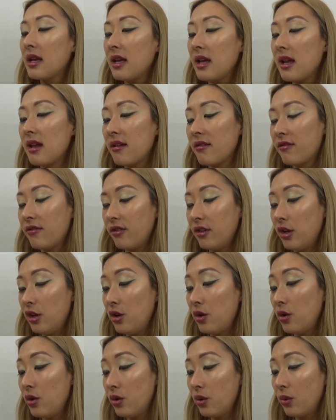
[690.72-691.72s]
If
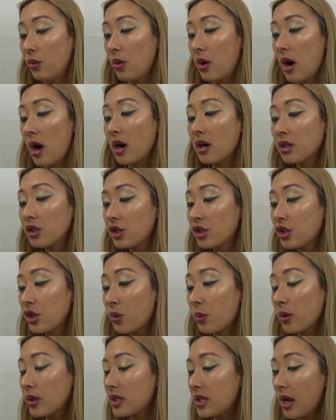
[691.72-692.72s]
you aren't sure
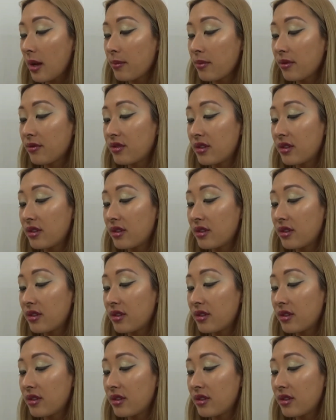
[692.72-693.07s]
what type of